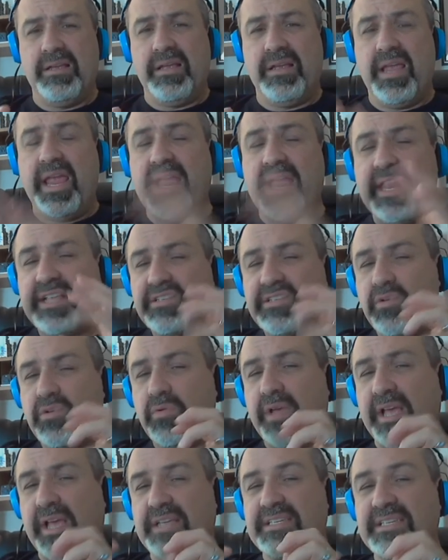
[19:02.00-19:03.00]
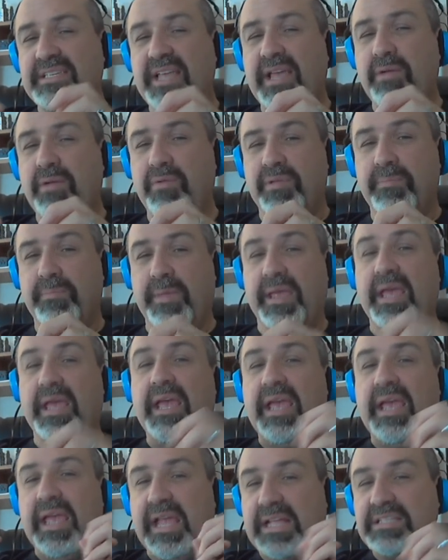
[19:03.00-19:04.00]
It is okay. Say it with me.
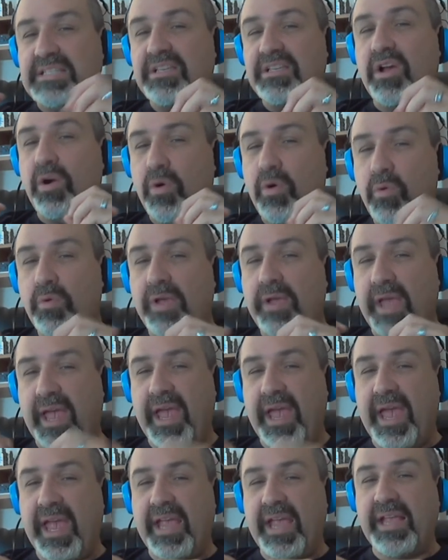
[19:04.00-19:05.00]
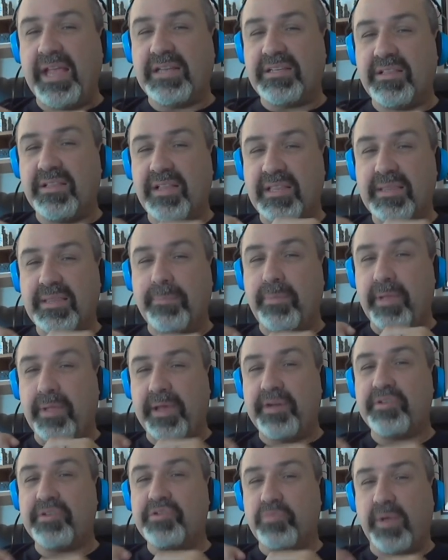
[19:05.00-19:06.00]
It's okay to let the
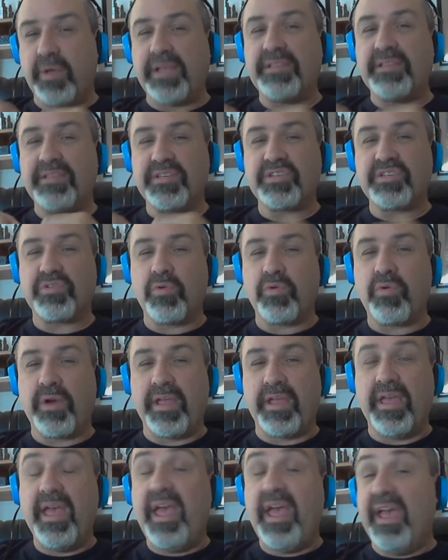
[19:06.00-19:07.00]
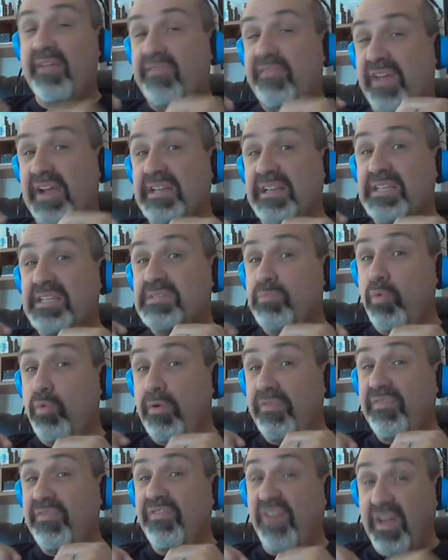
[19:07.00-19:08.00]
players write the story. In fact, it's more
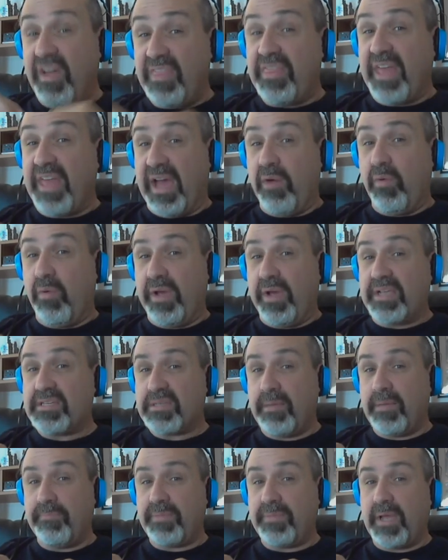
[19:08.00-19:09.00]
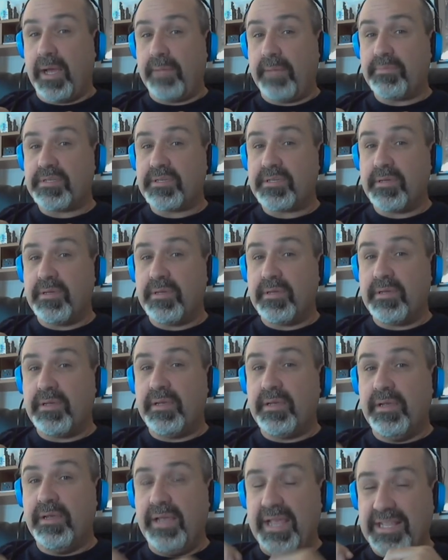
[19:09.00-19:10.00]
fun that way sometimes.
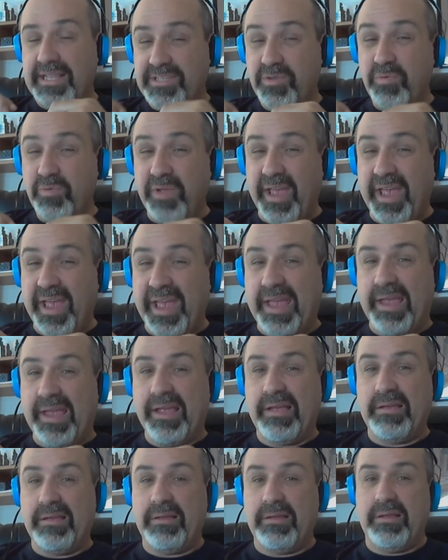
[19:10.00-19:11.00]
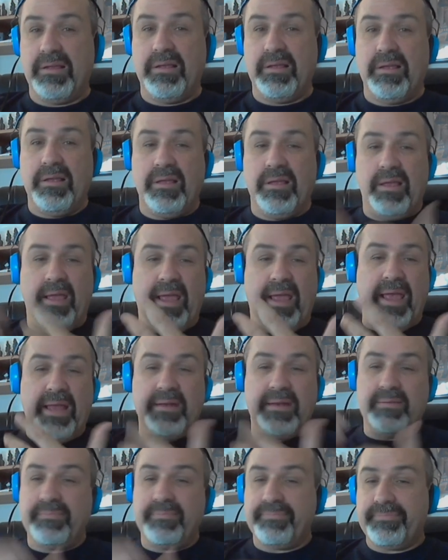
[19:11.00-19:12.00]
It's okay.
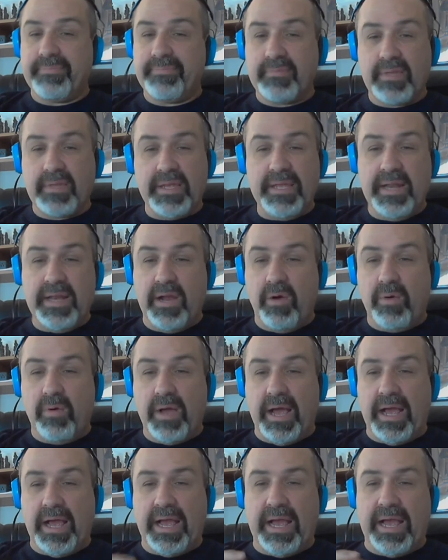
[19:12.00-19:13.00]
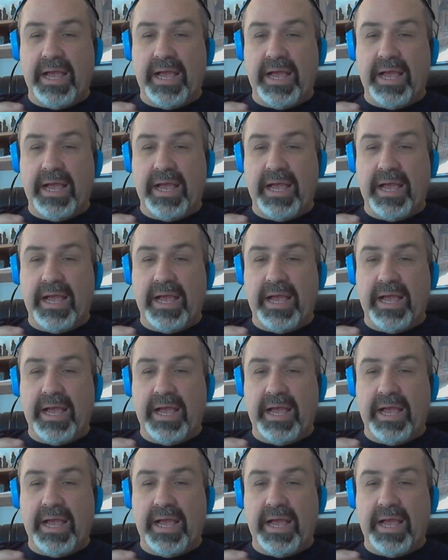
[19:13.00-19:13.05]
And, you know, uh,